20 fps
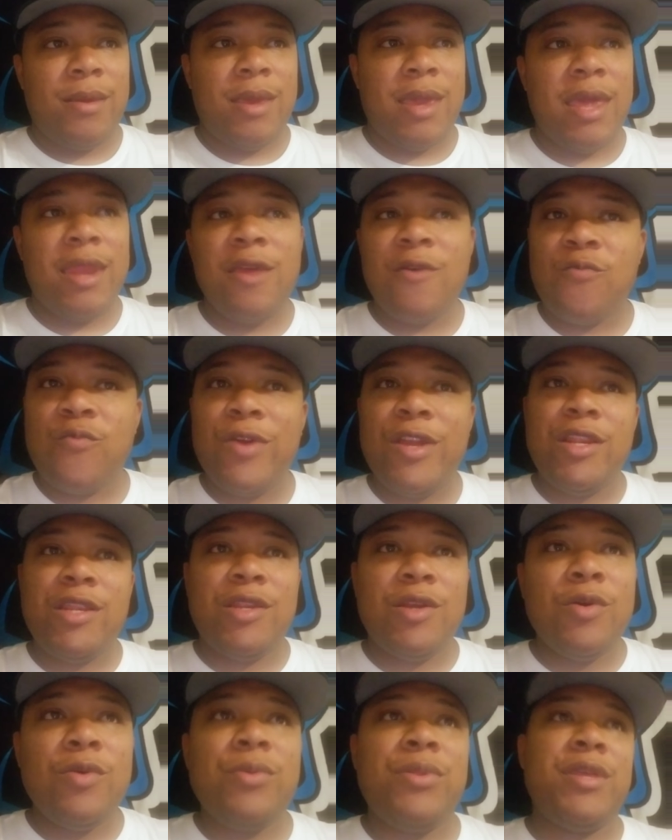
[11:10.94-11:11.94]
And if we
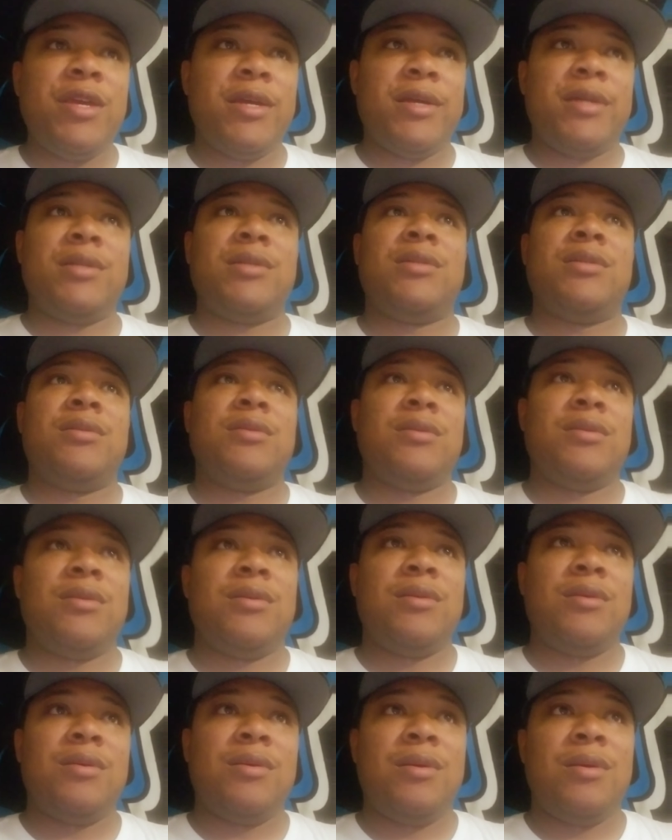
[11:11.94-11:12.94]
do this,
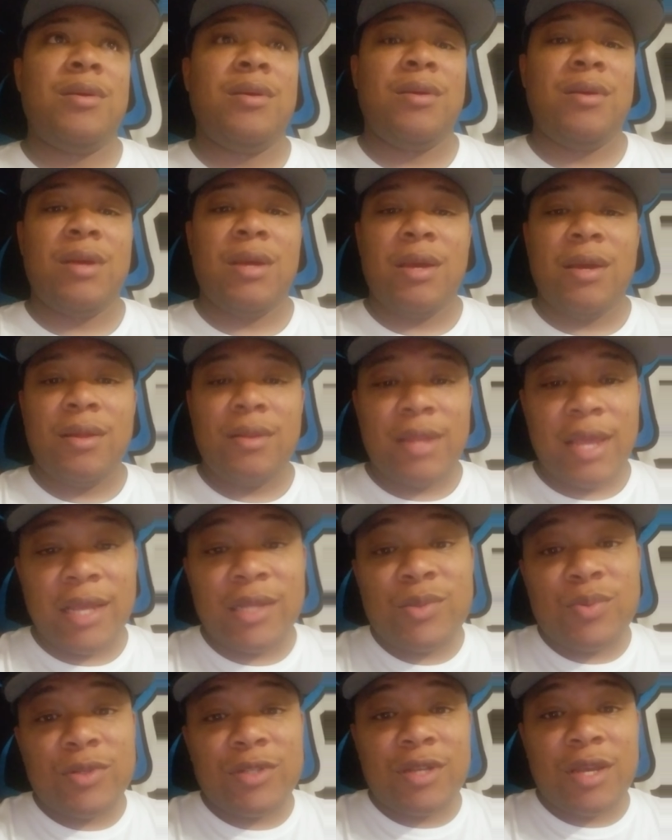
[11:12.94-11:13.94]

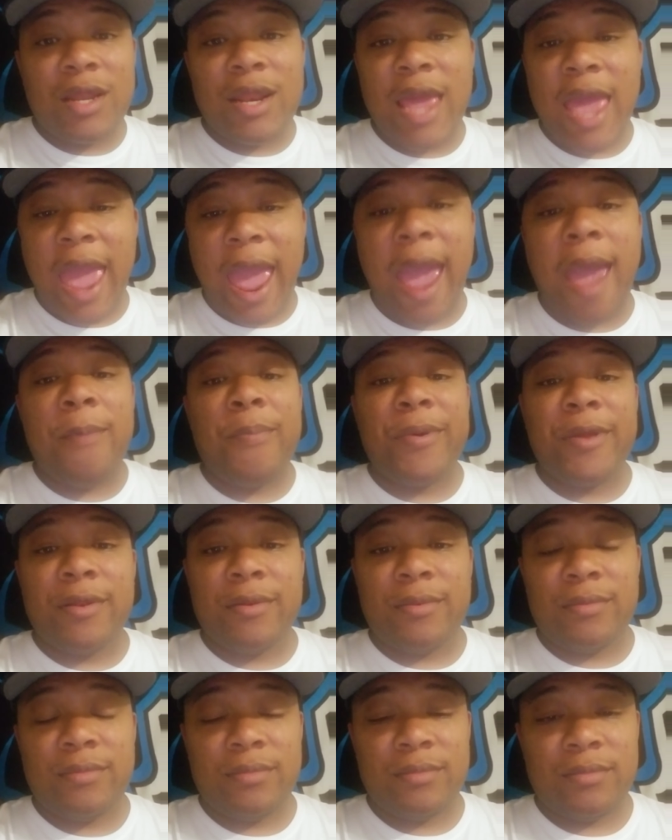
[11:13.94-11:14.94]
that's what's going to happen.
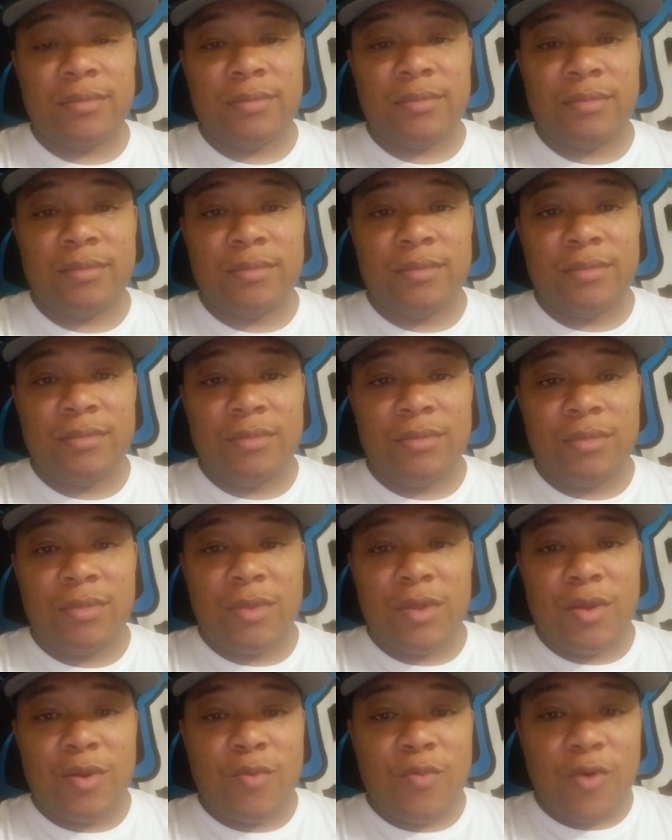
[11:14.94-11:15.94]

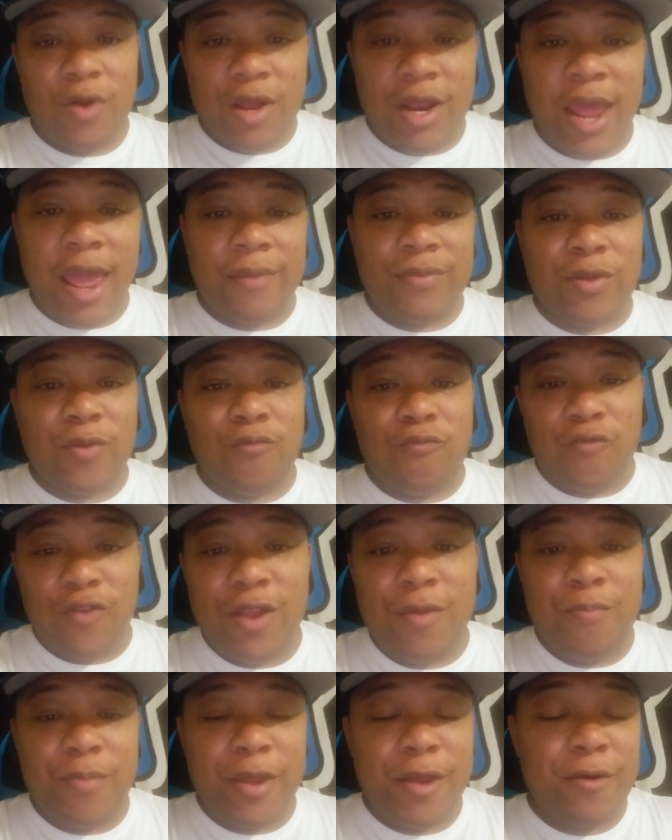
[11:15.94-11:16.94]
We're going to have to
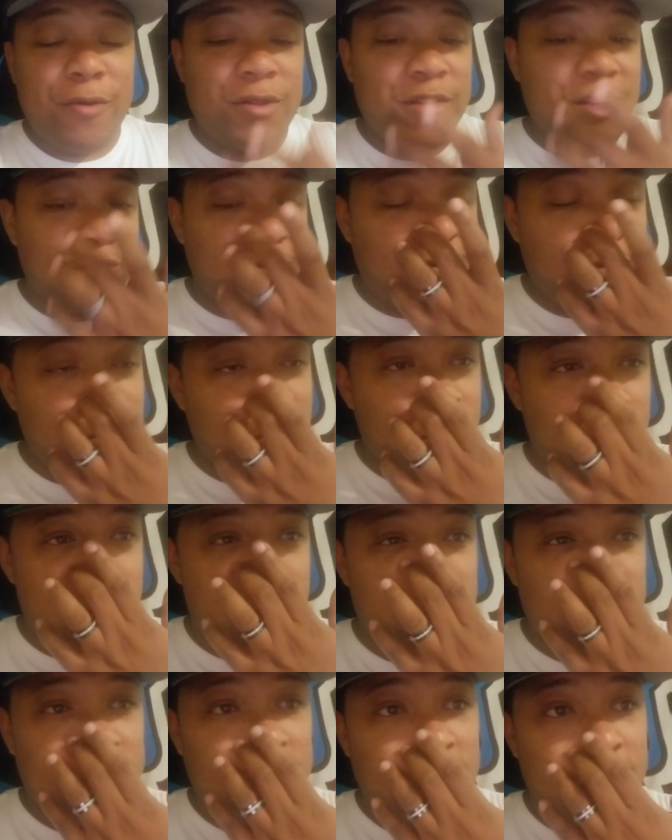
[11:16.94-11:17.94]
rebuild this
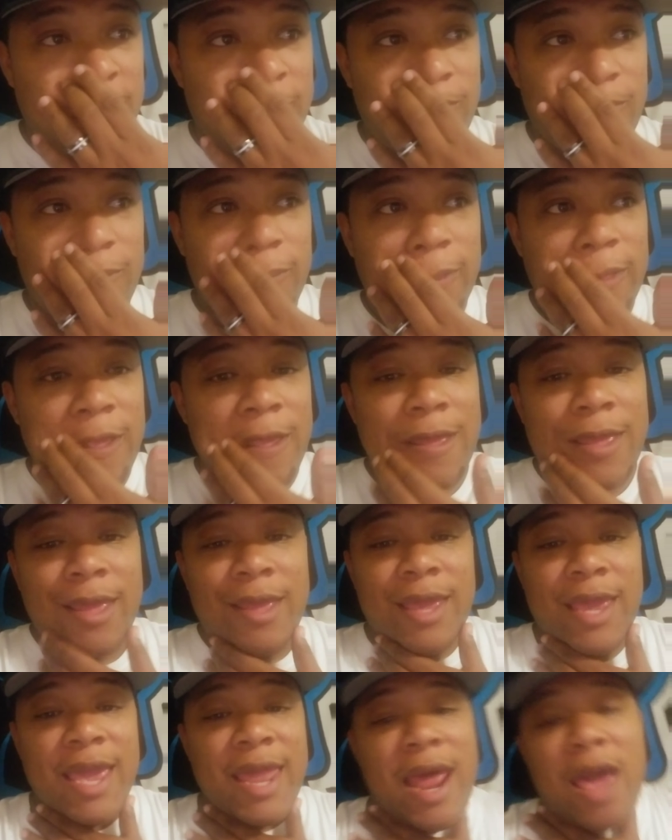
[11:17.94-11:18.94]
football team.
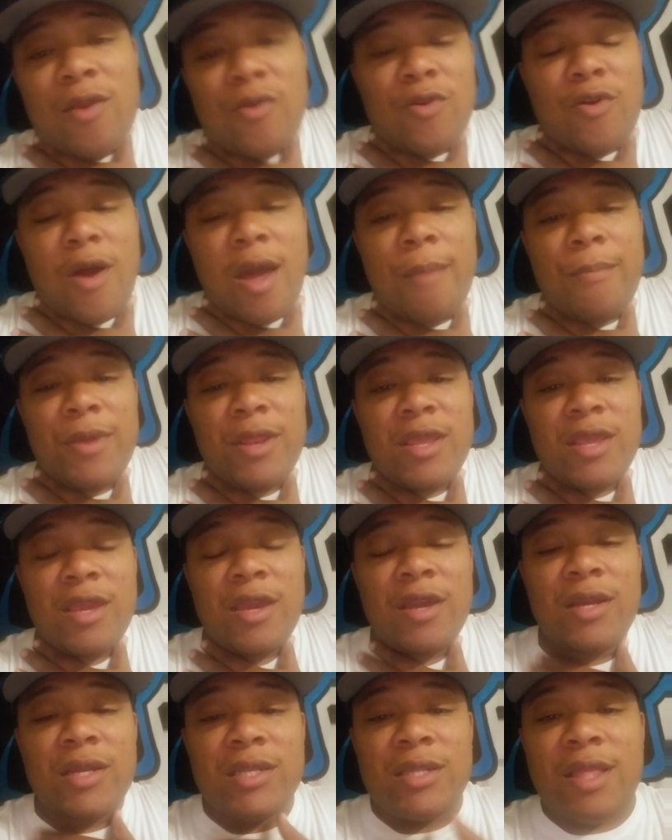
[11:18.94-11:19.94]
And I don't know how many
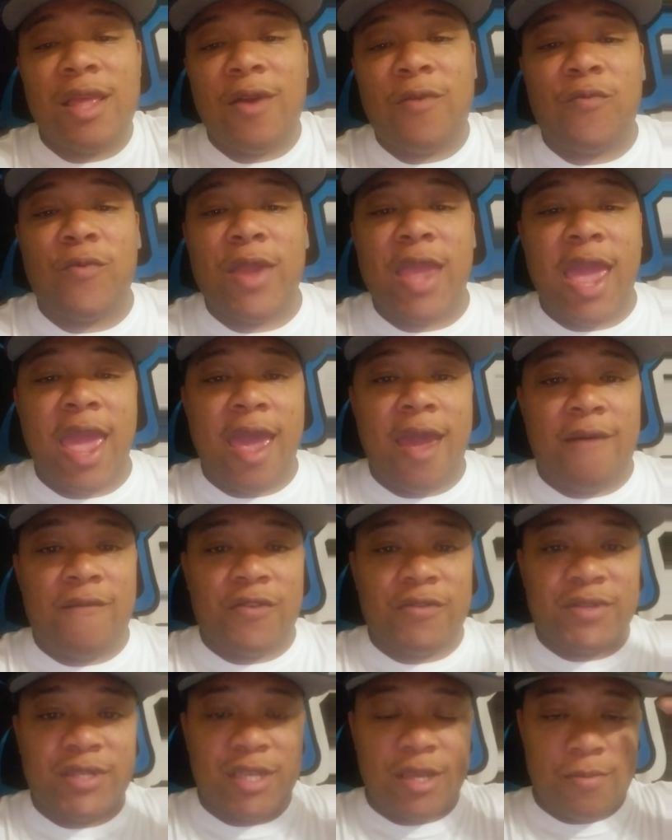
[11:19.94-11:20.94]
years left we have
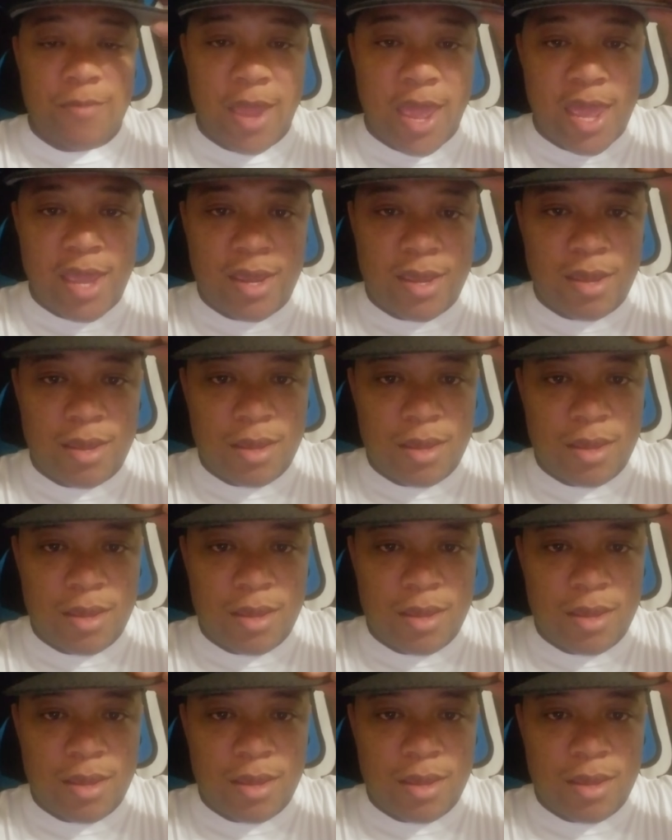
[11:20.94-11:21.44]
of CMAC